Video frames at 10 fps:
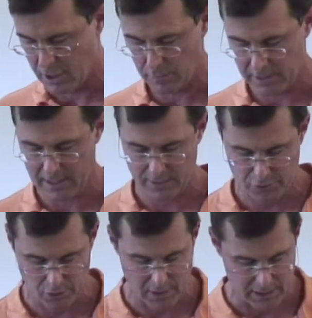to know the
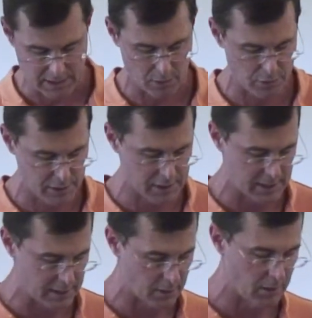answer, and here's the
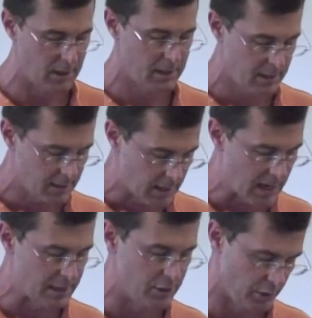deal.
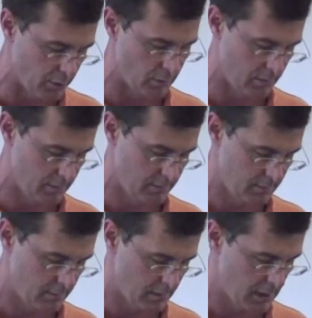I do.
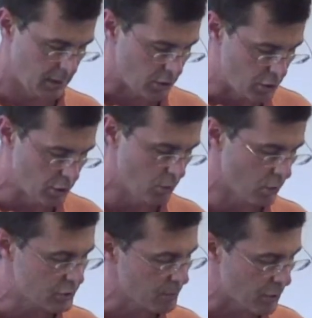You
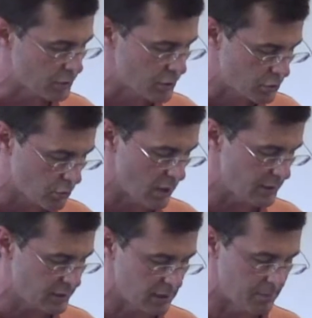are supposed to
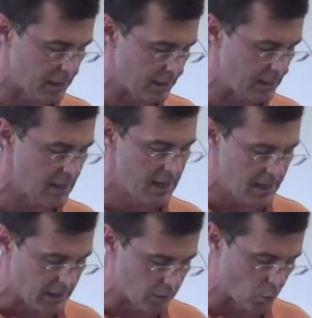trust in me,
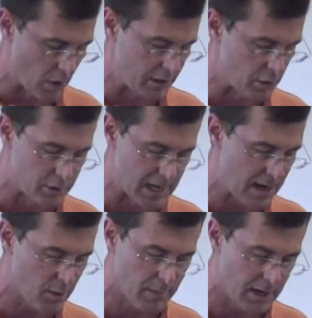and when you
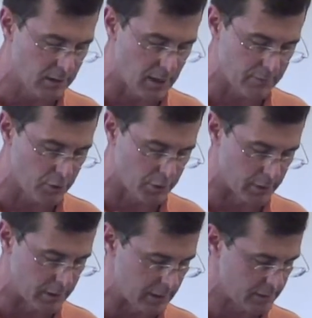doubt my love or
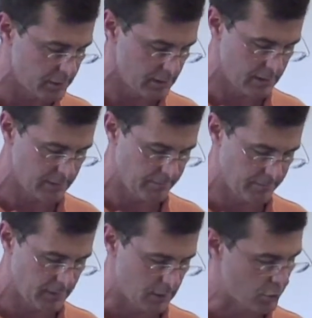goodness,
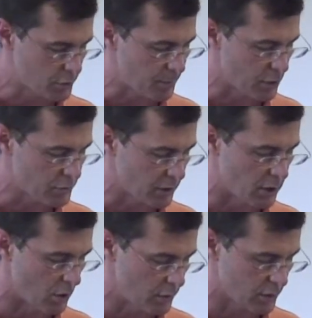you're supposed to
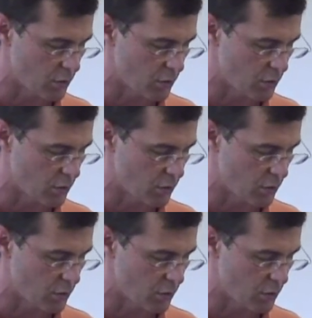go to the